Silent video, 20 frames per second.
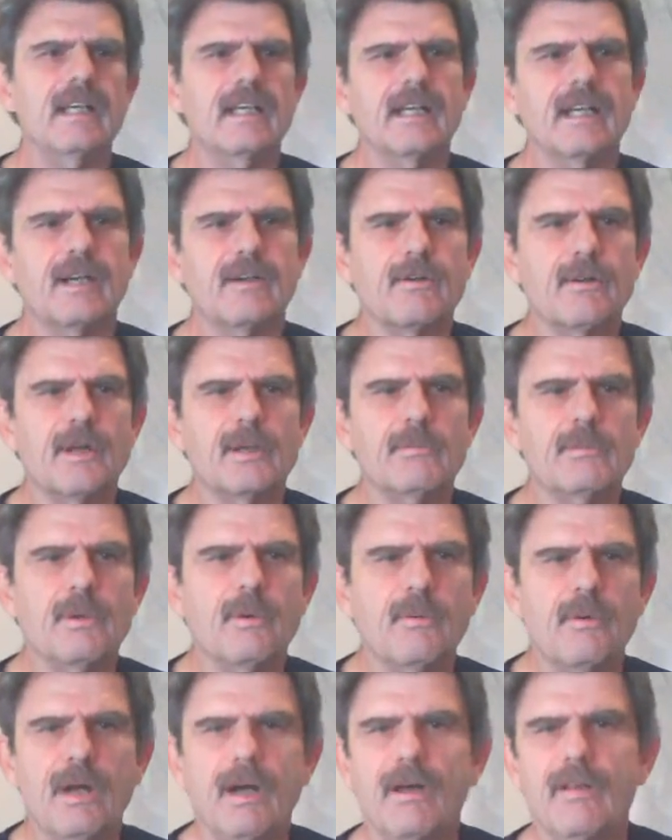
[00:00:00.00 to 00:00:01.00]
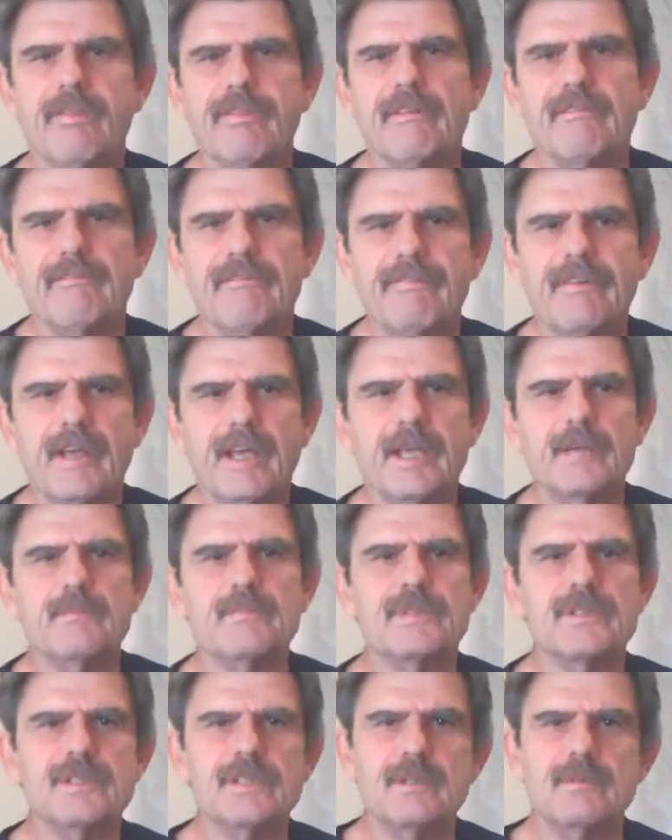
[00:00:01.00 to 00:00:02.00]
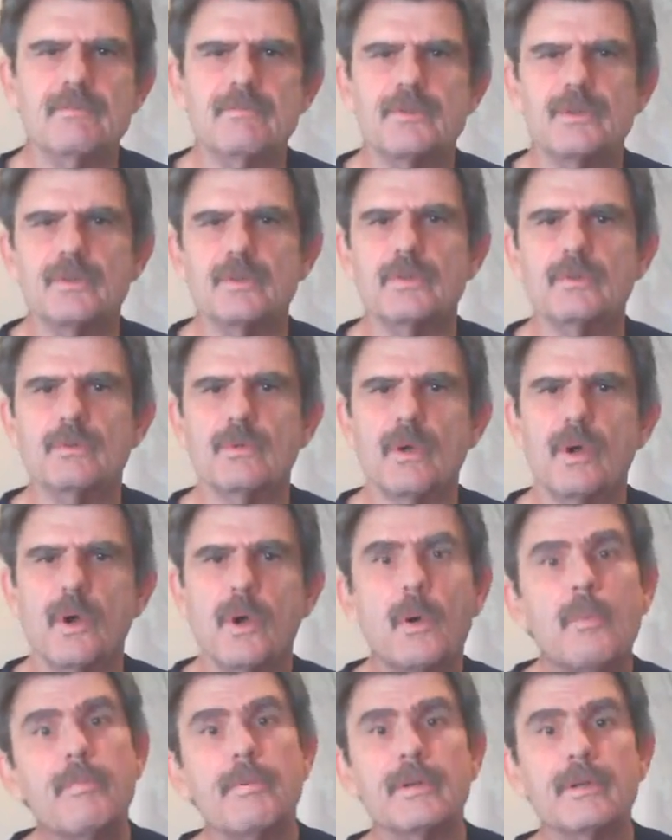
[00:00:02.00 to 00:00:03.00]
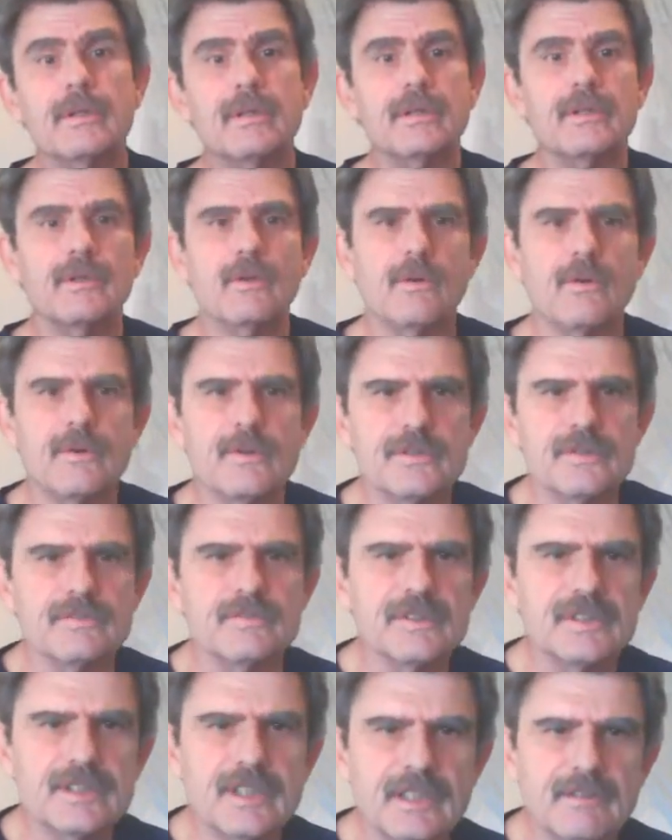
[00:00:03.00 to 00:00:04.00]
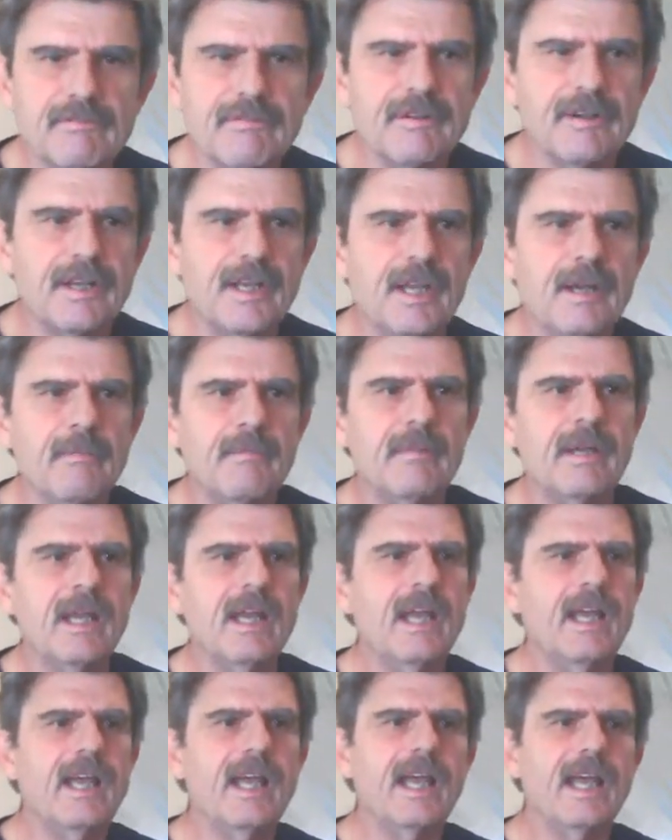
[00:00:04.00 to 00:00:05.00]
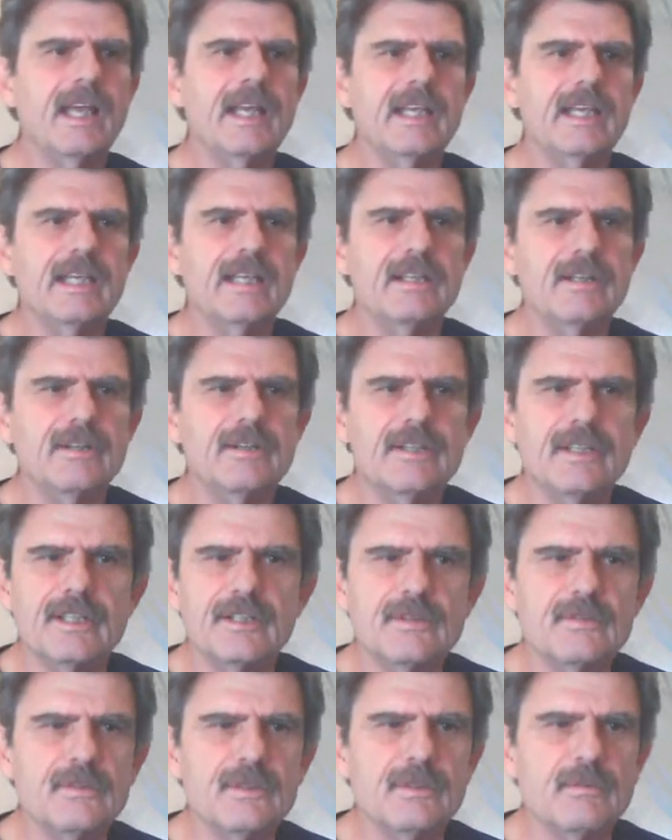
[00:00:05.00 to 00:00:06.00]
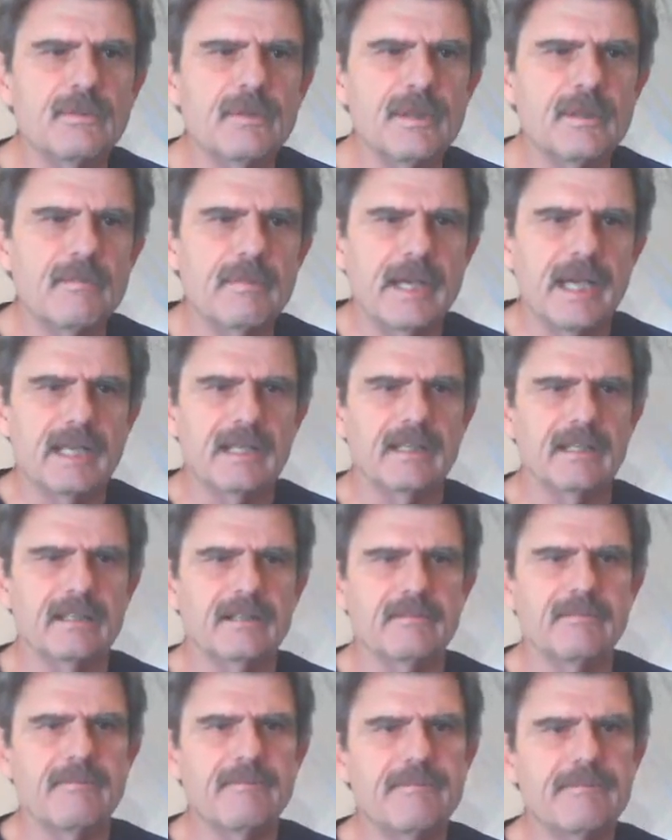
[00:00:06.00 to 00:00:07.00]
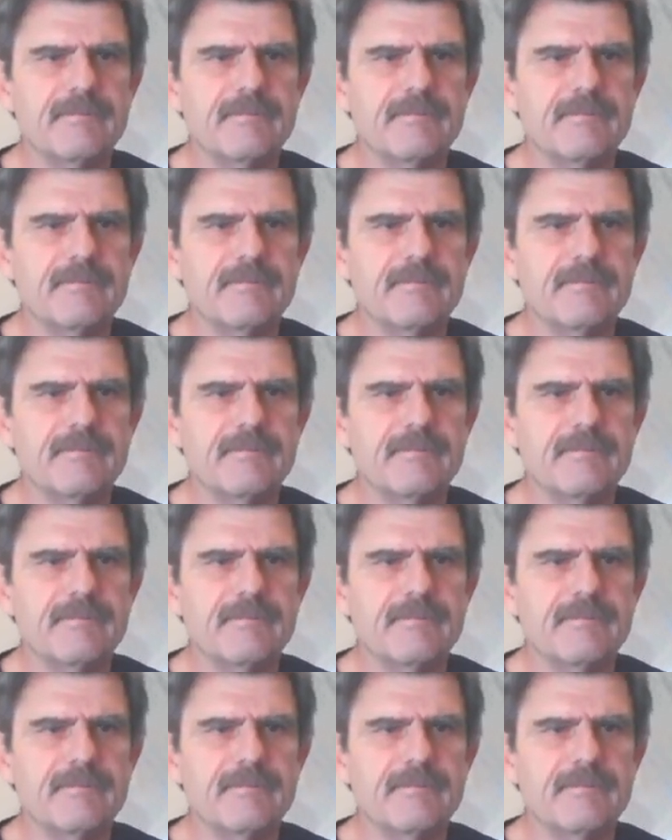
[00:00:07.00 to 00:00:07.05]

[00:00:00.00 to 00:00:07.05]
Incredible wealth and fame seemed to open the doors of sin for him, and he entered into it with abandon.